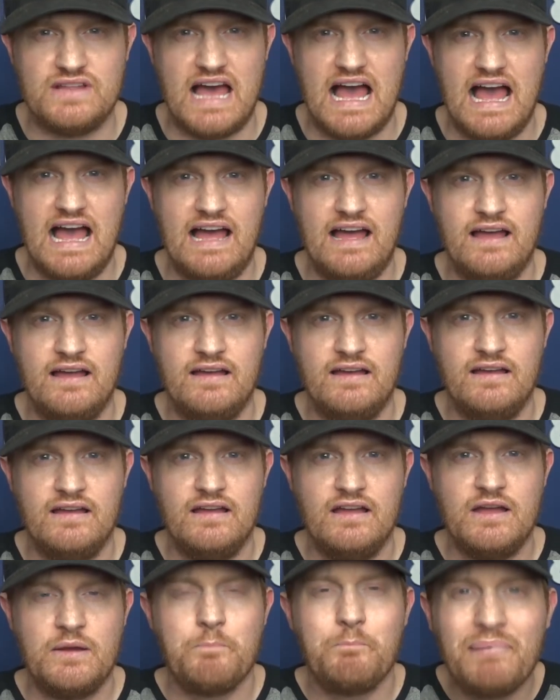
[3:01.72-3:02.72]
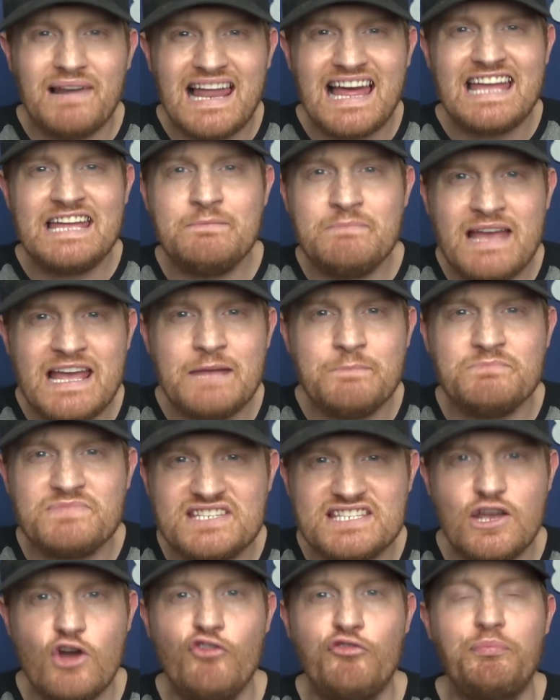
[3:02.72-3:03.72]
that? Blame
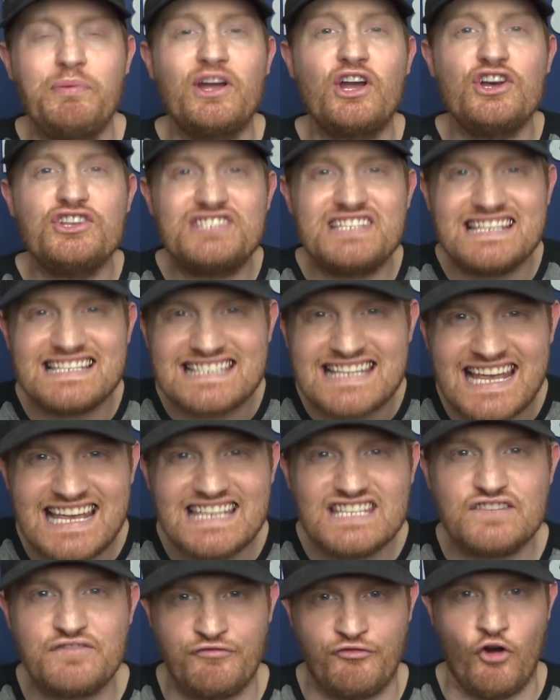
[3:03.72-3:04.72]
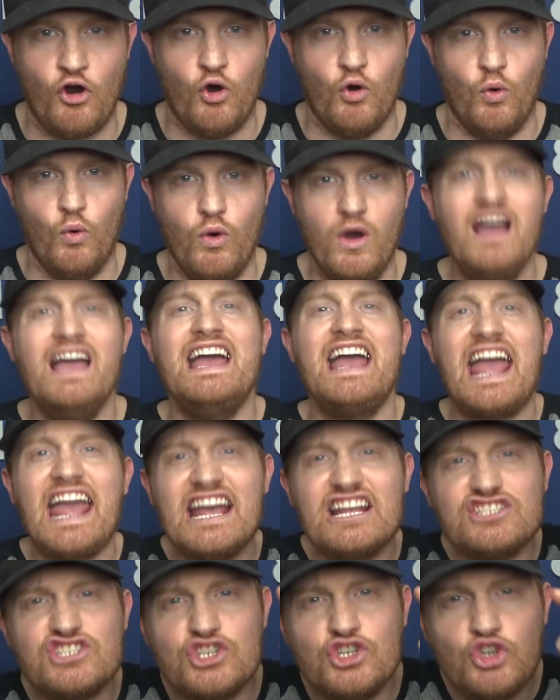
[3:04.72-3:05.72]
himself, because it's his fault.
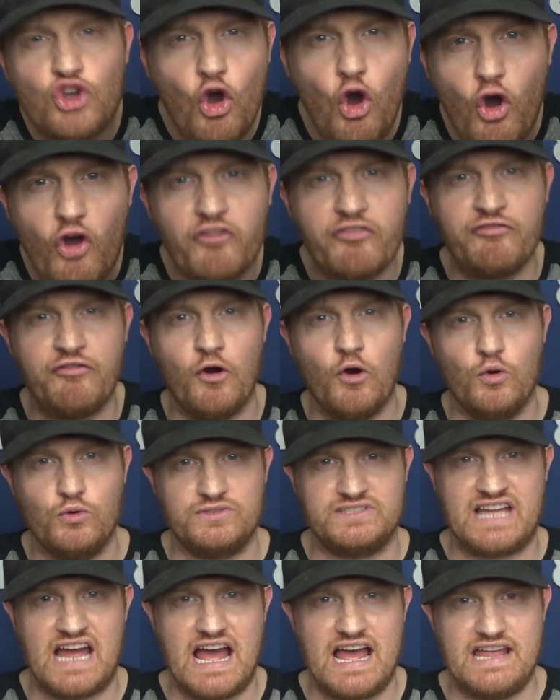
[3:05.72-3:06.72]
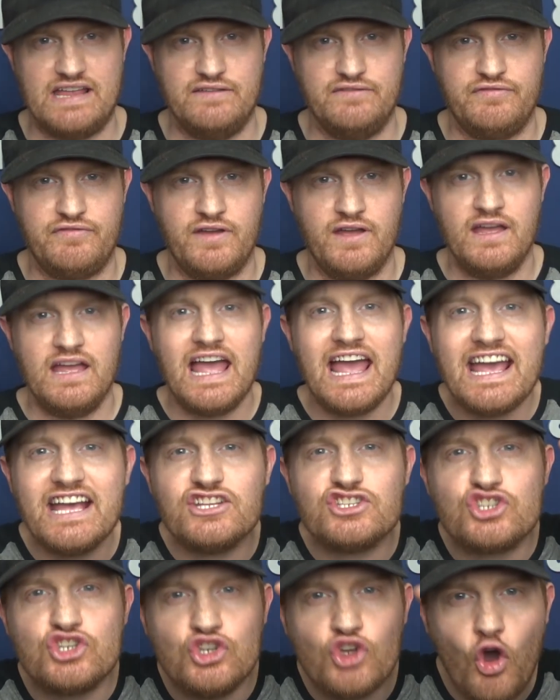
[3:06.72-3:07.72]
It's your fault, Dave.
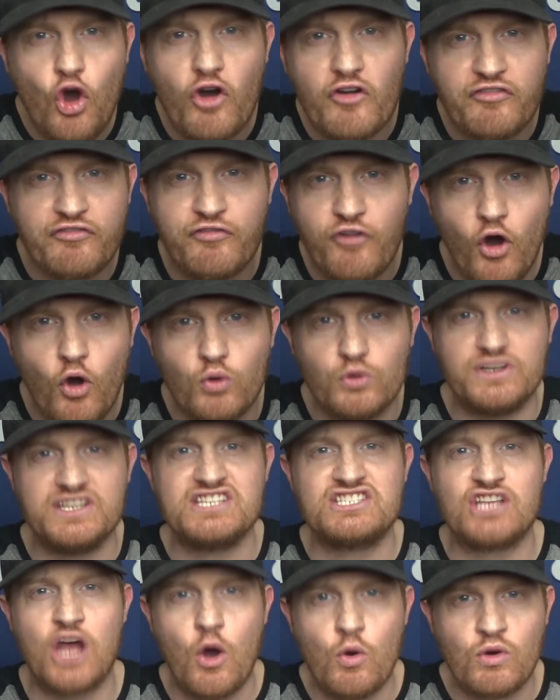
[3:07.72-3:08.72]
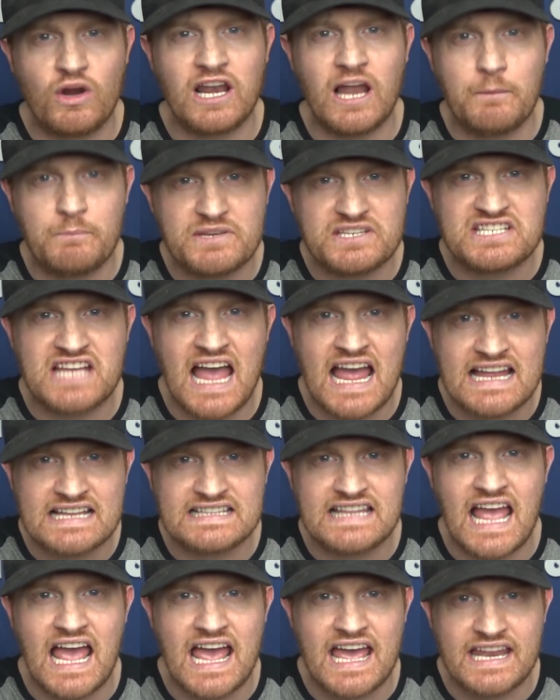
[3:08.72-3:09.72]
It's your fault this whole club is
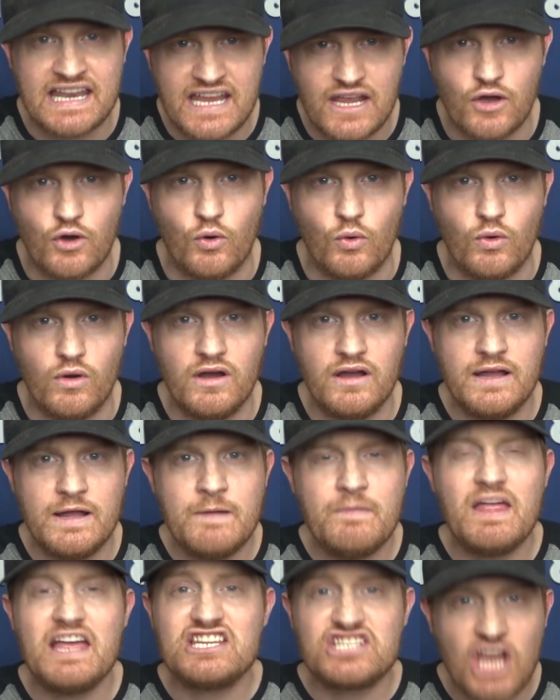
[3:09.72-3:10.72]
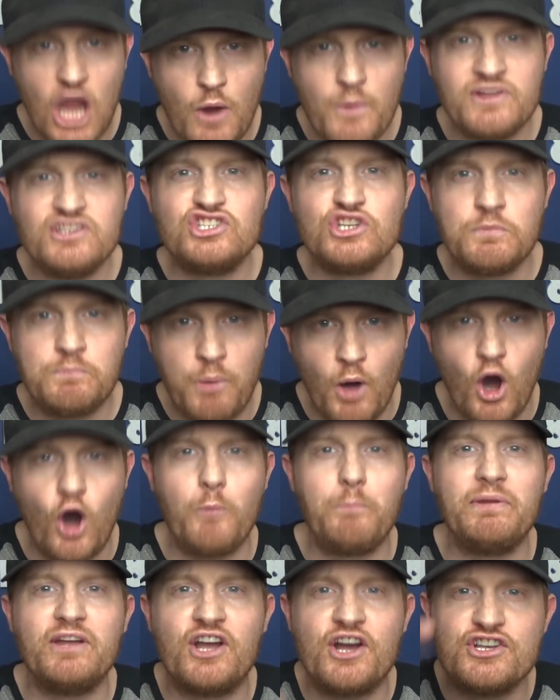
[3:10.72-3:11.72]
going downhill. It's going to
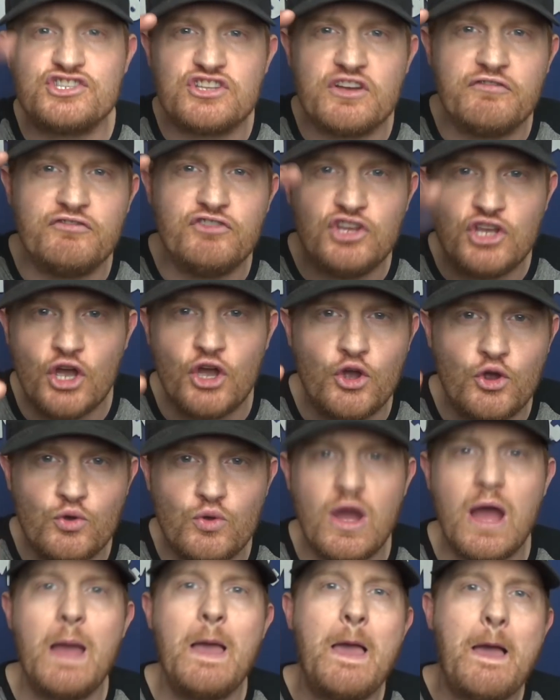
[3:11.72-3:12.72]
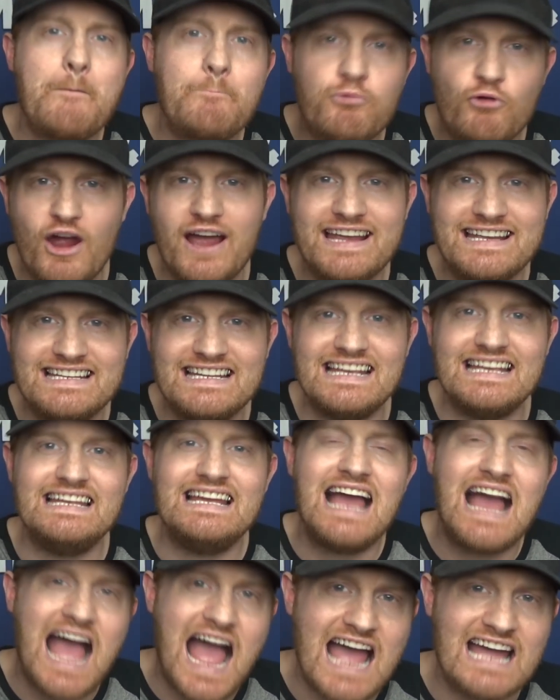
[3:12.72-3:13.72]
pop because of you,
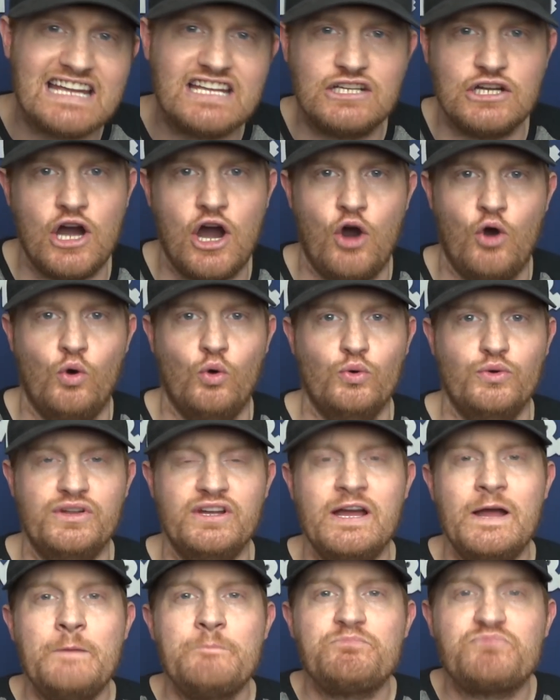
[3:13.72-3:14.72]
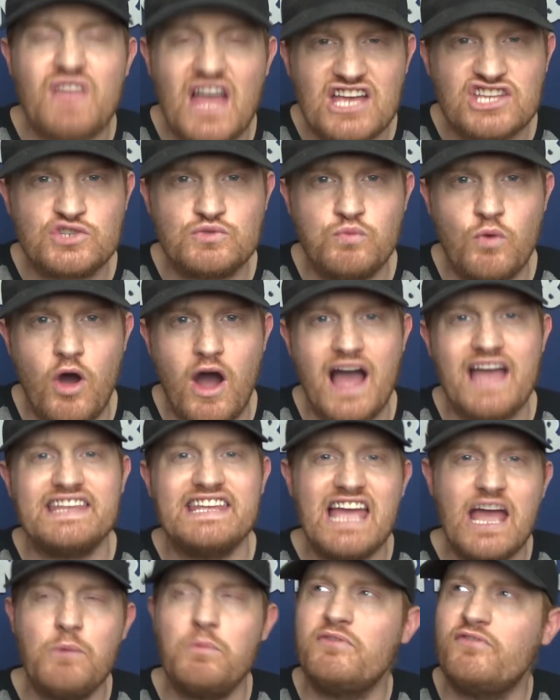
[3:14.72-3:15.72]
Brady, and Gold. That's why.
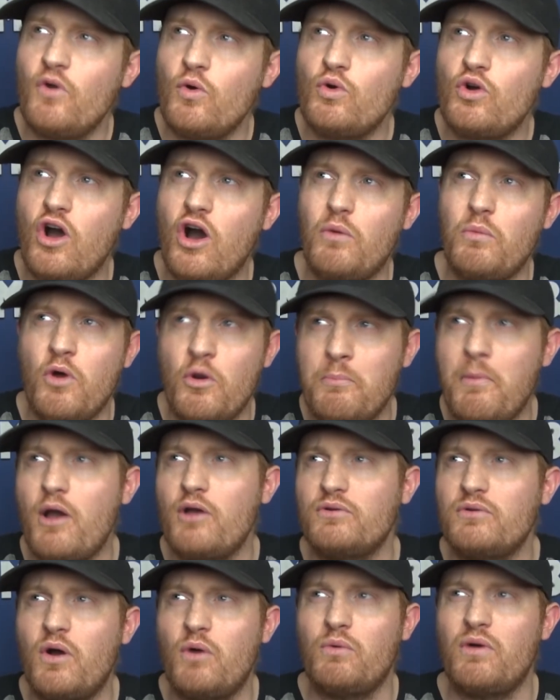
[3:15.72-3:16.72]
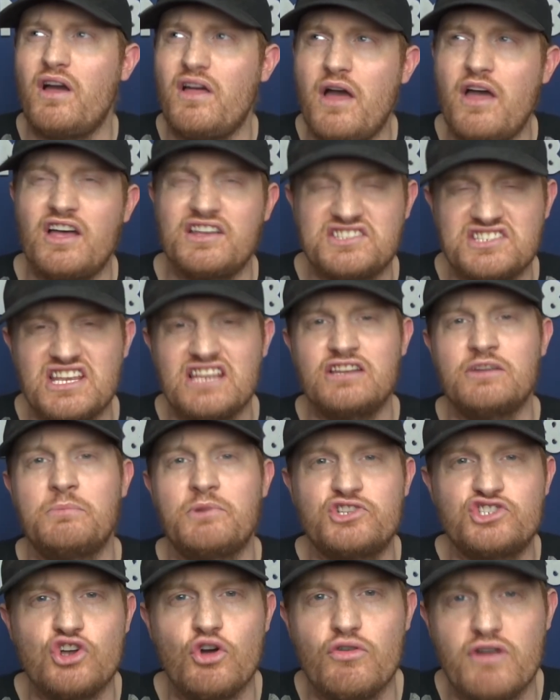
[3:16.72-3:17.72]
Yeah, we've all got, I say the
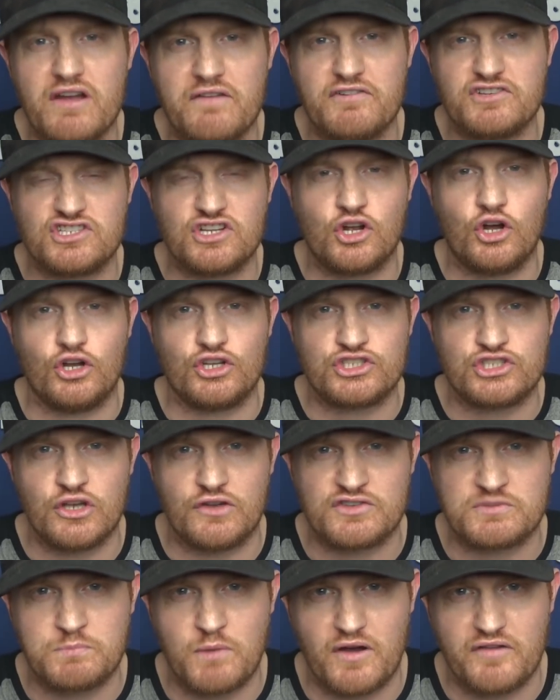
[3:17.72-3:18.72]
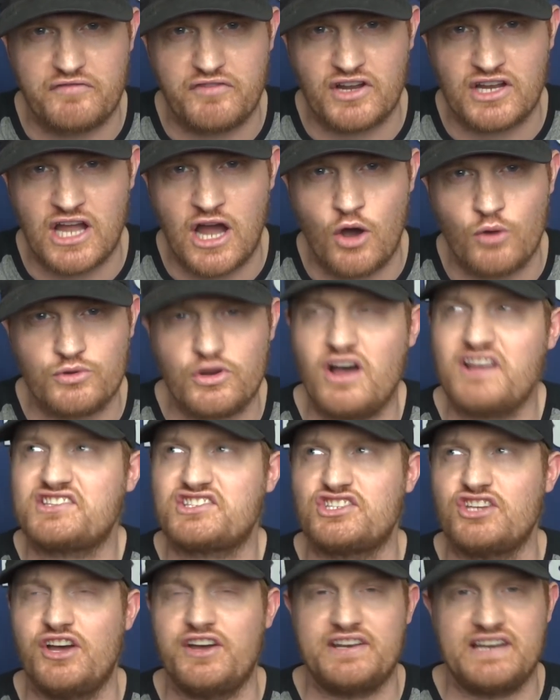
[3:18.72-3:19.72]
majority of us have got a soft spot for Gold. I
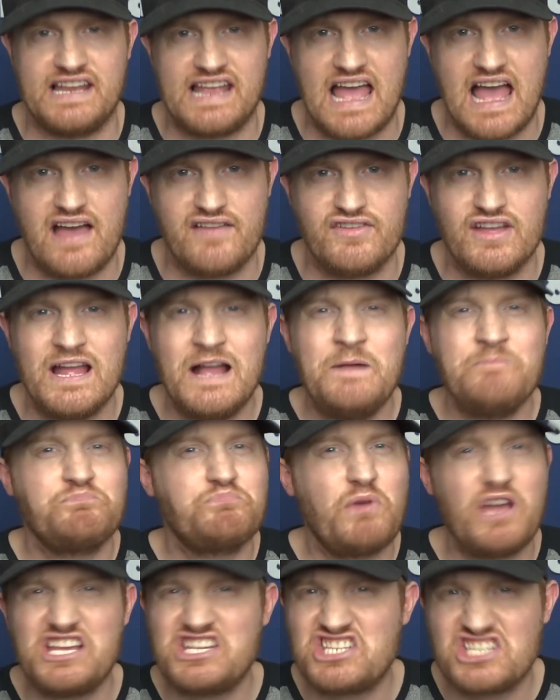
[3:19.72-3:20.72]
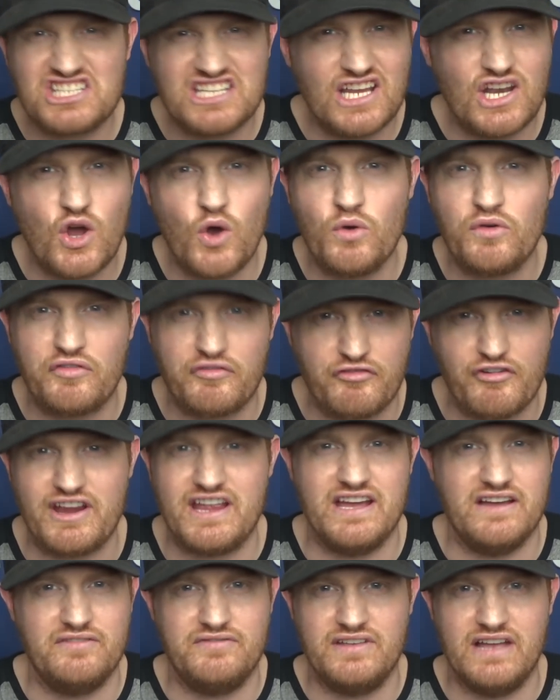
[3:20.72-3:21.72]
certainly have. But it's still all
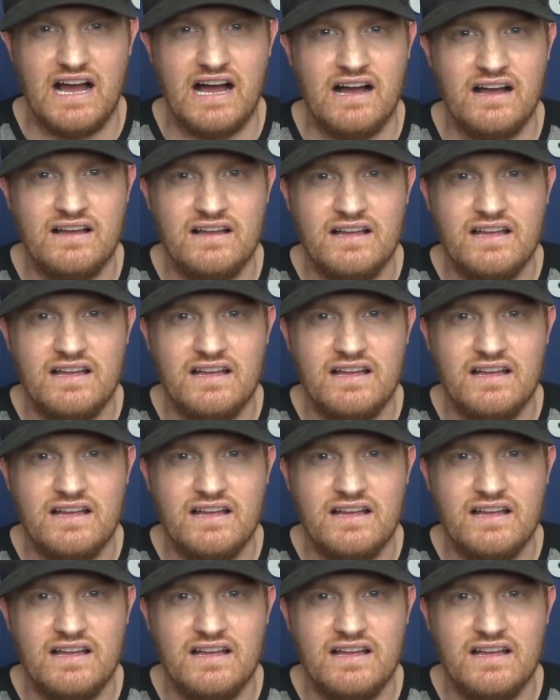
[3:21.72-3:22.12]
three of you.